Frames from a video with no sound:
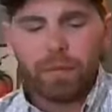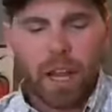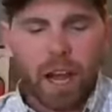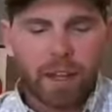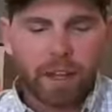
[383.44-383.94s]

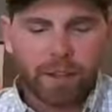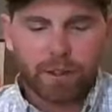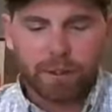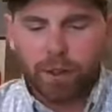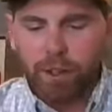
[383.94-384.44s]
I think it's
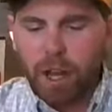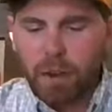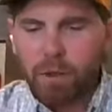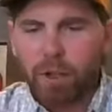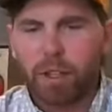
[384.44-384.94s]
a really
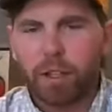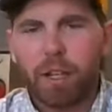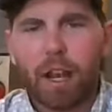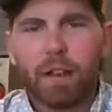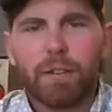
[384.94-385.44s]
humbling
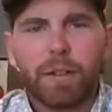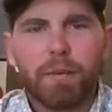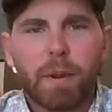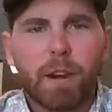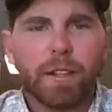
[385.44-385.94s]
kind of
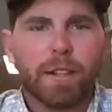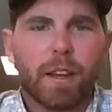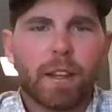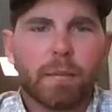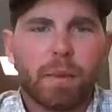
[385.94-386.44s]
experience
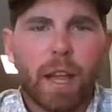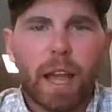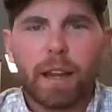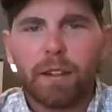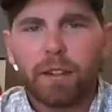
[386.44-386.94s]
letting the
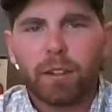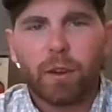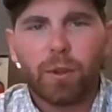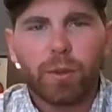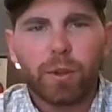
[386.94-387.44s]
plant
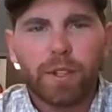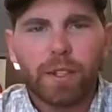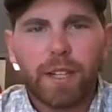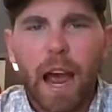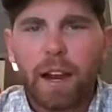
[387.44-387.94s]
go through its
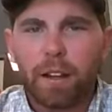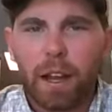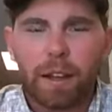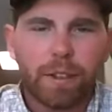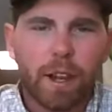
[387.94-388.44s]
entire
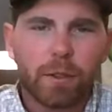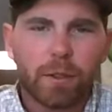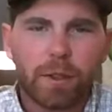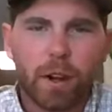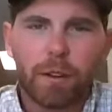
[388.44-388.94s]
life cycle,
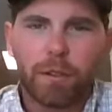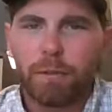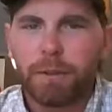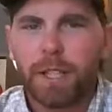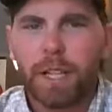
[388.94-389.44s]
starting
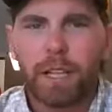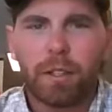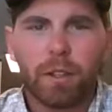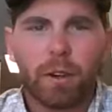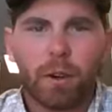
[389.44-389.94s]
from a
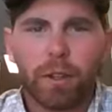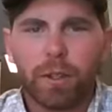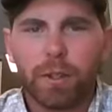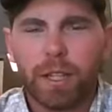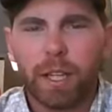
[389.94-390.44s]
seed, going
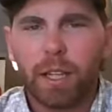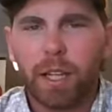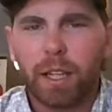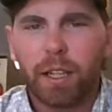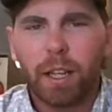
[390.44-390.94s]
to a
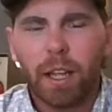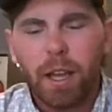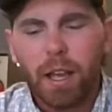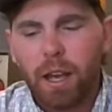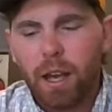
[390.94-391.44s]
seedling,
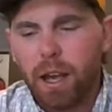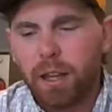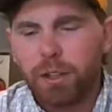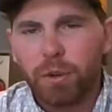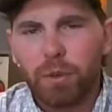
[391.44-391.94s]

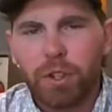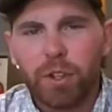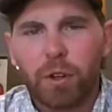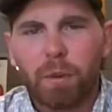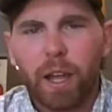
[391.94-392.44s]
into a
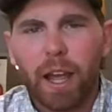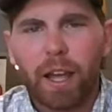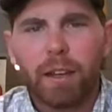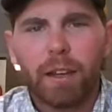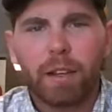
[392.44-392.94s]
mature
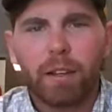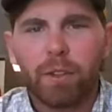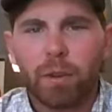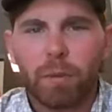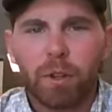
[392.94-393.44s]
plant,
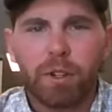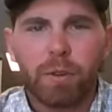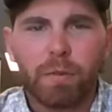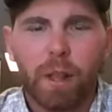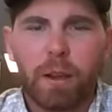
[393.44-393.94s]
to a
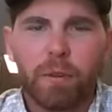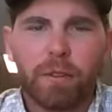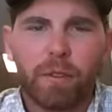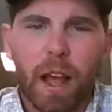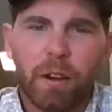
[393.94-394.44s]
mature plant with
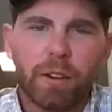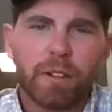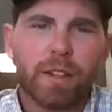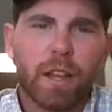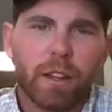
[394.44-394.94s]

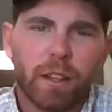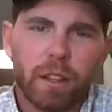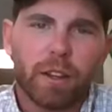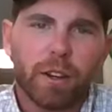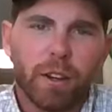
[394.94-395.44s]
flowers, and then
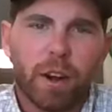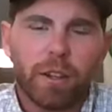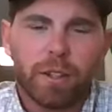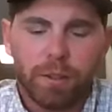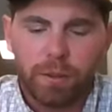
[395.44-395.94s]
there you are
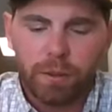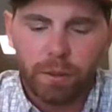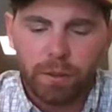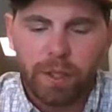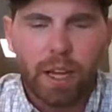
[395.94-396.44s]
to
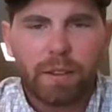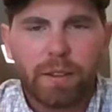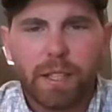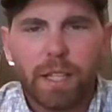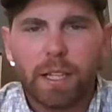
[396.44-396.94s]
save the
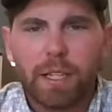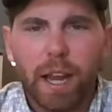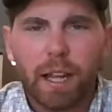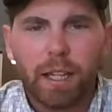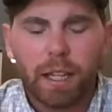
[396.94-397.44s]
seeds
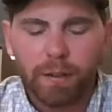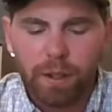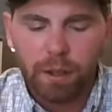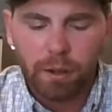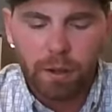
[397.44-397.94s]
that it gives
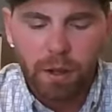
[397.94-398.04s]
you.